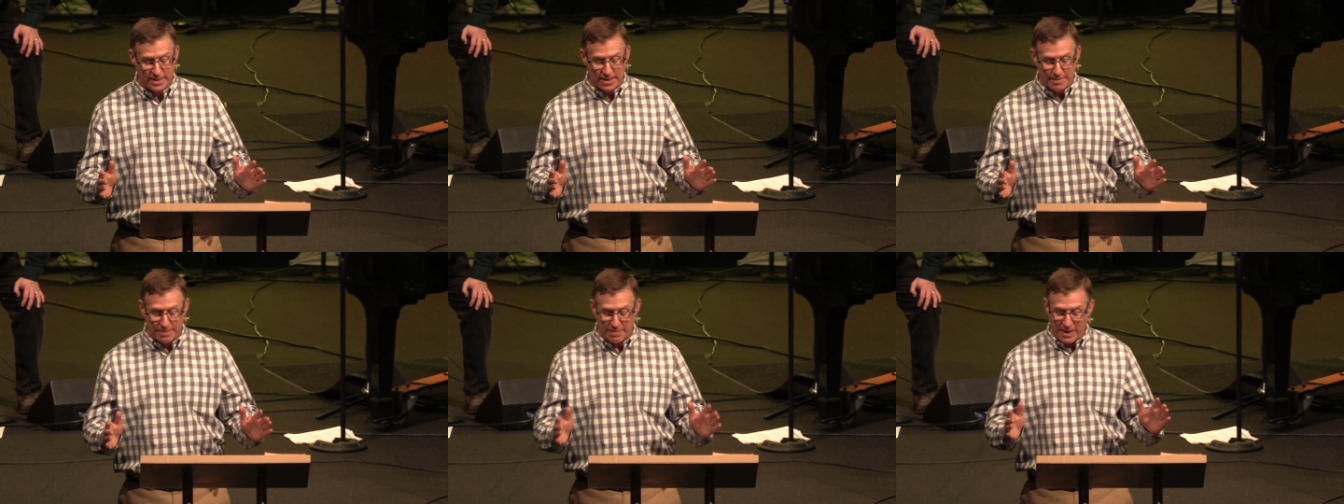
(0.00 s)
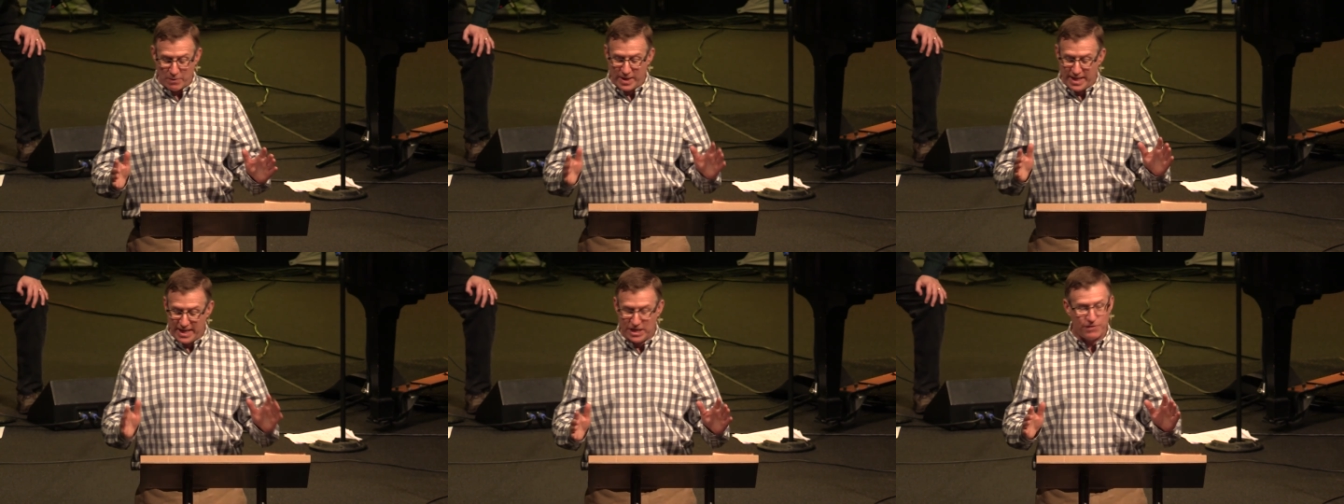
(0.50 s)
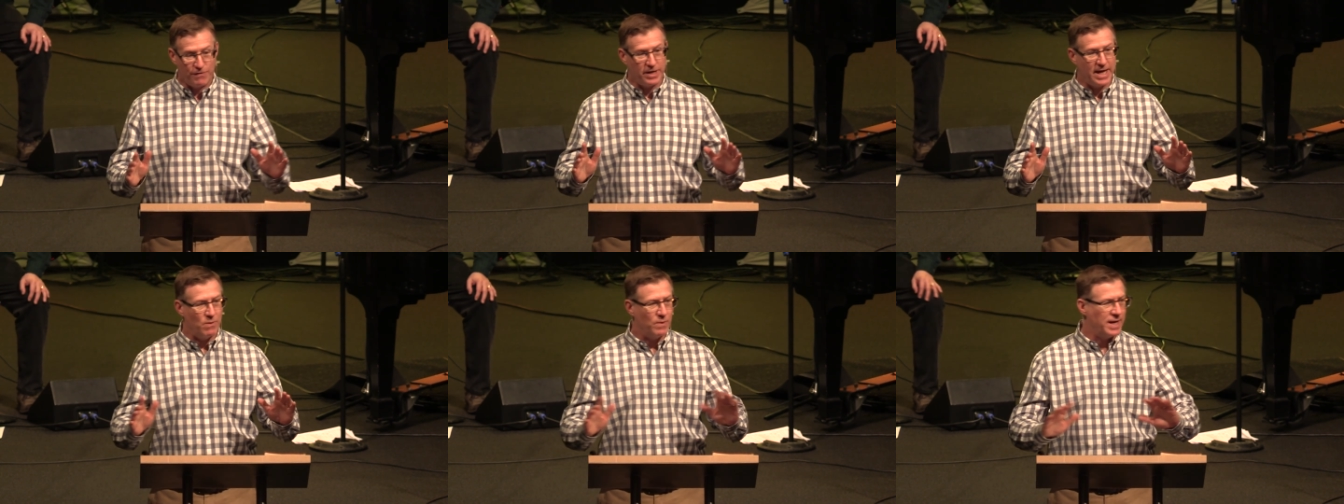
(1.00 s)
but may we each
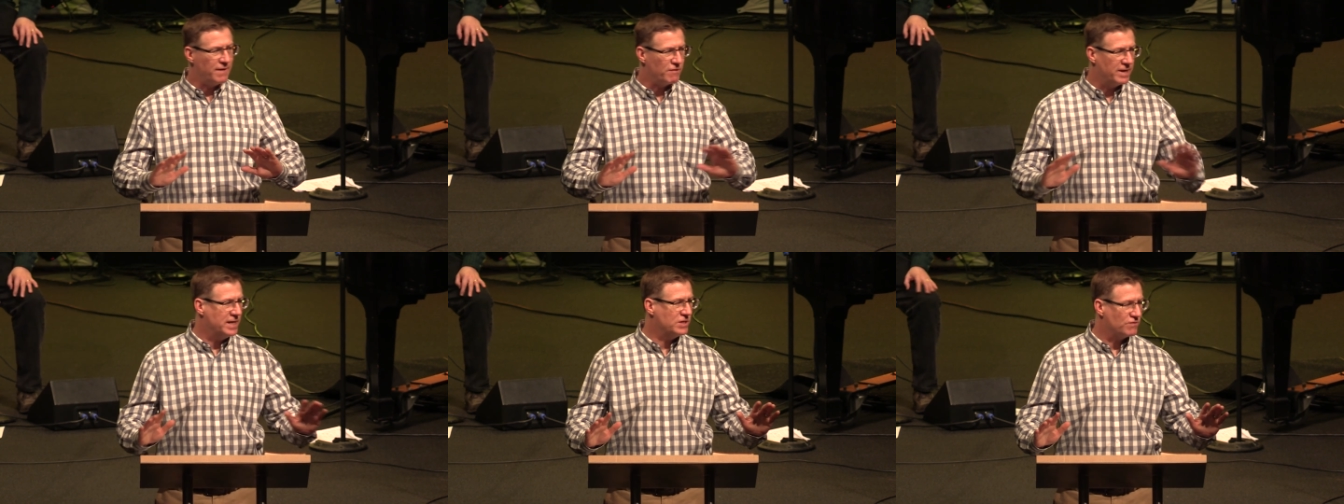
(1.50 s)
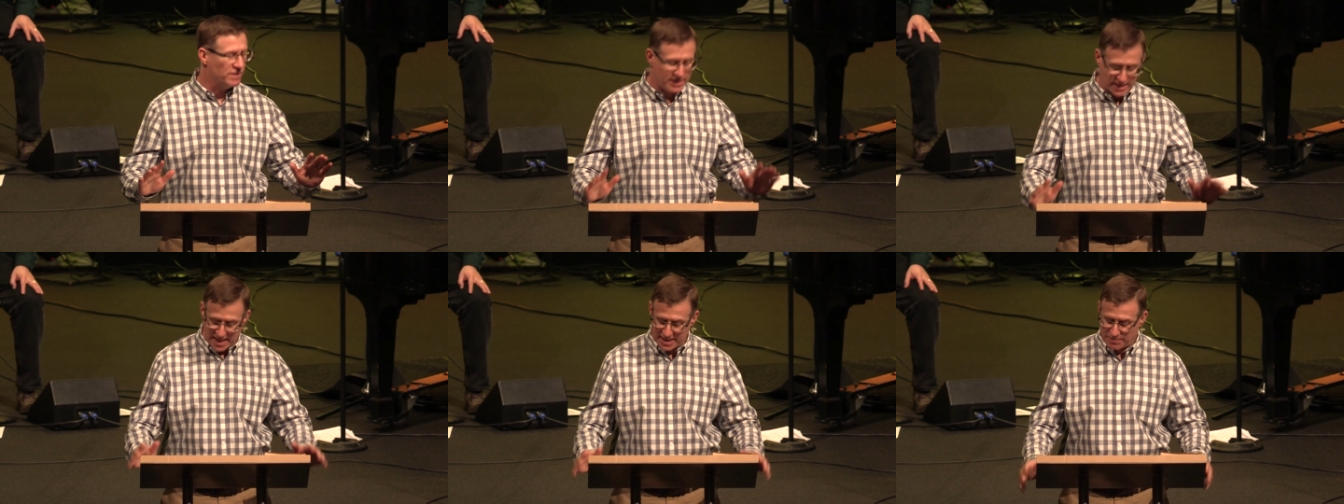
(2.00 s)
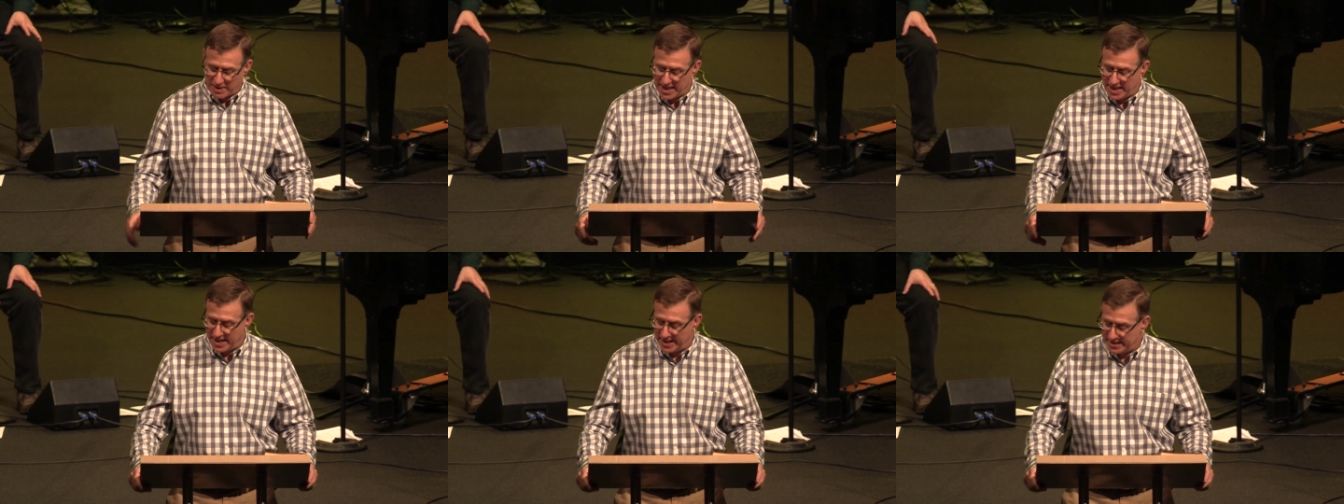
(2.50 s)
forget whatever hindrance lies
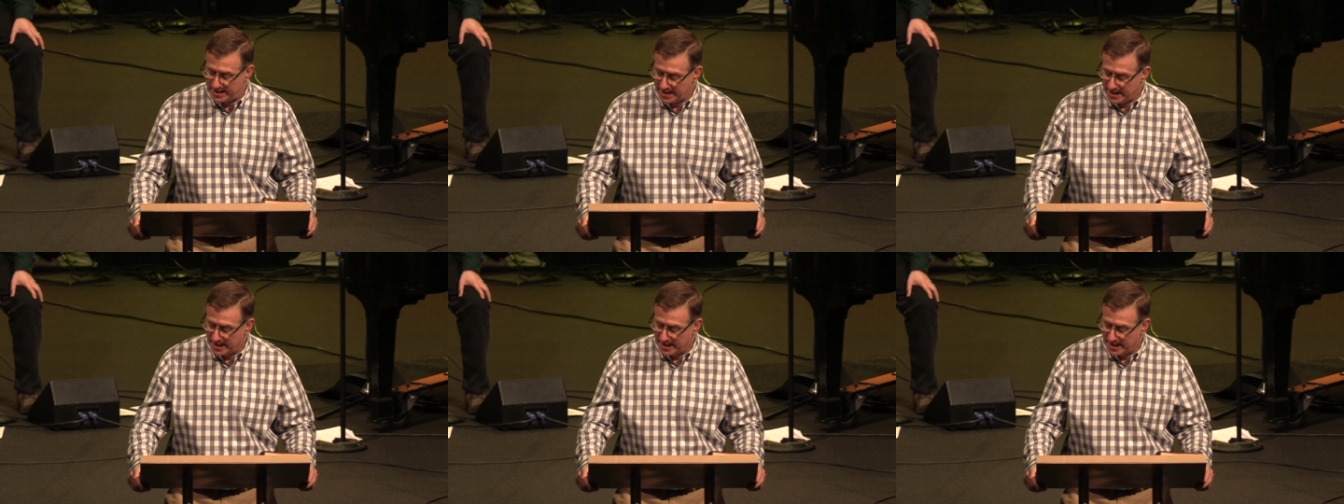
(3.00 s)
behind